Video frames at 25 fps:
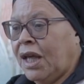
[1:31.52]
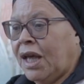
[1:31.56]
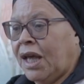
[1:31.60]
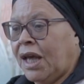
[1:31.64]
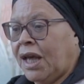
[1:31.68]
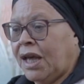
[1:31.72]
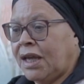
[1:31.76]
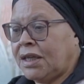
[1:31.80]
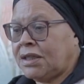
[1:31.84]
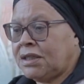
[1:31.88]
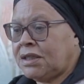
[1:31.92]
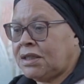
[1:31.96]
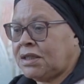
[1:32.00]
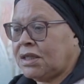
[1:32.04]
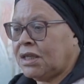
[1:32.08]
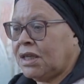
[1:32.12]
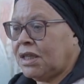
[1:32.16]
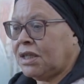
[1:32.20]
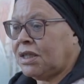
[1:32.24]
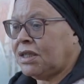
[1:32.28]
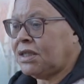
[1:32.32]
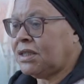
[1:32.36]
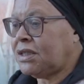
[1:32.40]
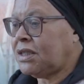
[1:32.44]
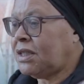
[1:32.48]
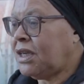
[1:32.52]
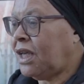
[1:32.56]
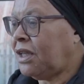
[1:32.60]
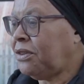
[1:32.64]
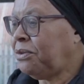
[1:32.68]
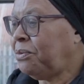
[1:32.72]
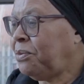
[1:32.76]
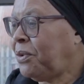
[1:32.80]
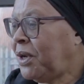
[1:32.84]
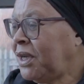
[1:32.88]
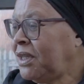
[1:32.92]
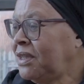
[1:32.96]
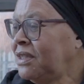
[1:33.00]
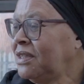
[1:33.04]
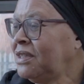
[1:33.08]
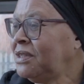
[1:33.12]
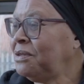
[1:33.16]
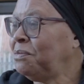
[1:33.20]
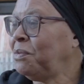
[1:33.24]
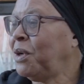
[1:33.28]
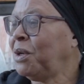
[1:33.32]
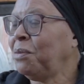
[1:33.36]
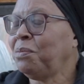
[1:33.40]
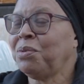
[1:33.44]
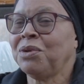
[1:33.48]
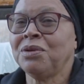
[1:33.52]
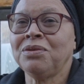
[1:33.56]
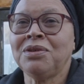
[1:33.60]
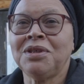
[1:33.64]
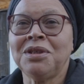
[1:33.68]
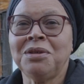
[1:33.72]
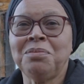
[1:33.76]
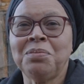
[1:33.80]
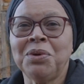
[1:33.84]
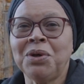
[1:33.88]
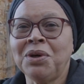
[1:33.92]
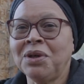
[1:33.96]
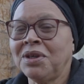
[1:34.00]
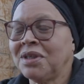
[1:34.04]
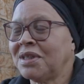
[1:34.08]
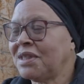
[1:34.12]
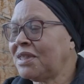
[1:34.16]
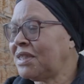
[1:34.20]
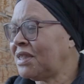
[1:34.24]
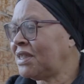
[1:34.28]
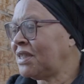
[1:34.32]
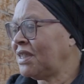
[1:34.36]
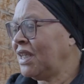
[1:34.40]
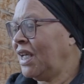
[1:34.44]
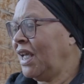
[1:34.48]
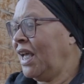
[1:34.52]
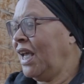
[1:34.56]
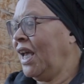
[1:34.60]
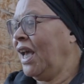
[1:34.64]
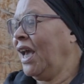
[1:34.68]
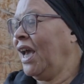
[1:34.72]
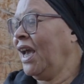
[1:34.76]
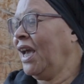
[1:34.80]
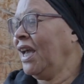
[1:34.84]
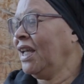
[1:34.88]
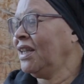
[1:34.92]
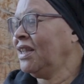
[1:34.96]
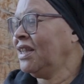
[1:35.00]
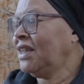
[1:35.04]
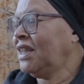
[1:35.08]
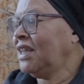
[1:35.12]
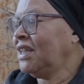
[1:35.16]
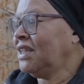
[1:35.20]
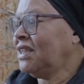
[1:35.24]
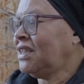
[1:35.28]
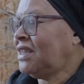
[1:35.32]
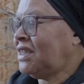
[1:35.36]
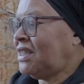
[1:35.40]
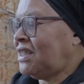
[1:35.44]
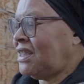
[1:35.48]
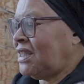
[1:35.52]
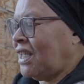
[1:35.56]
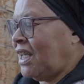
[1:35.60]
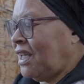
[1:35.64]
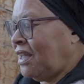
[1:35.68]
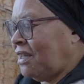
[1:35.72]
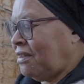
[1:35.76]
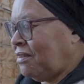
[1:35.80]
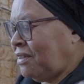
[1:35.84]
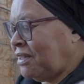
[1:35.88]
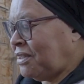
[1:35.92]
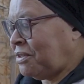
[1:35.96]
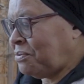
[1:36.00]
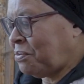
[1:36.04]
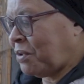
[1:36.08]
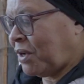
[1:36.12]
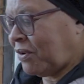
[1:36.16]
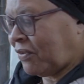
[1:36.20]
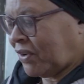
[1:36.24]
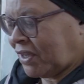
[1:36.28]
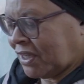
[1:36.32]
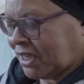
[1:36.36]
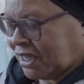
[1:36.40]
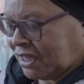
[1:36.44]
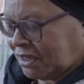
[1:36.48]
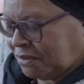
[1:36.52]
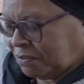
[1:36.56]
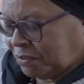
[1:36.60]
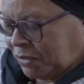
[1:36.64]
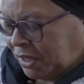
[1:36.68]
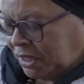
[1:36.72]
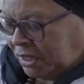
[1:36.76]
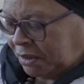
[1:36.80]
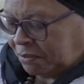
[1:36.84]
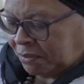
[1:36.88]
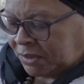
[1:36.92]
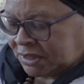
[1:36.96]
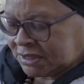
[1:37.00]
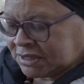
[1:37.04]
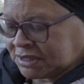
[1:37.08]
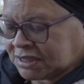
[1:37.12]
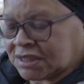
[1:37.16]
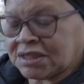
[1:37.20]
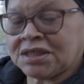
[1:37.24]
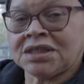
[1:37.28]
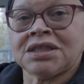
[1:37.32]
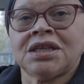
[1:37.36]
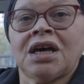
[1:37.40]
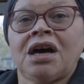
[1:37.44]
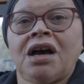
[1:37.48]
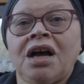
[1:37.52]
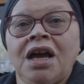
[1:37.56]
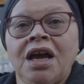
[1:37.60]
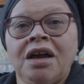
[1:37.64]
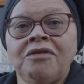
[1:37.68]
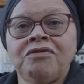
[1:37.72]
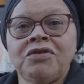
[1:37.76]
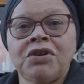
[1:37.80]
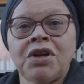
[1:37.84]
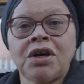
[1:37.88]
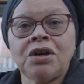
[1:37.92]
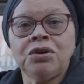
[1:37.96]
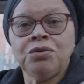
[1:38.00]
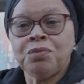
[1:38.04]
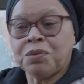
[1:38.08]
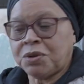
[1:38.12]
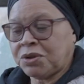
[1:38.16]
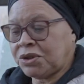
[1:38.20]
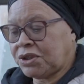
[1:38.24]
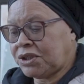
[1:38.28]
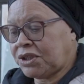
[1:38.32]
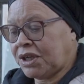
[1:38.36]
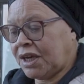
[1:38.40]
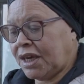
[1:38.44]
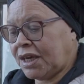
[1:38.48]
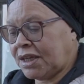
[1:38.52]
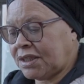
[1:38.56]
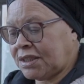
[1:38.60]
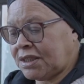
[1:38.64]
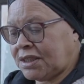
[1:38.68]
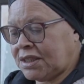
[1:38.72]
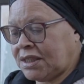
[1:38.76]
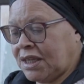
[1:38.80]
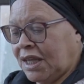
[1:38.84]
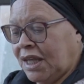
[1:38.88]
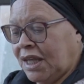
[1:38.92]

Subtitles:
And there's another way. This is my beauty box. And this is where I keep my seeds that I haven't opened yet.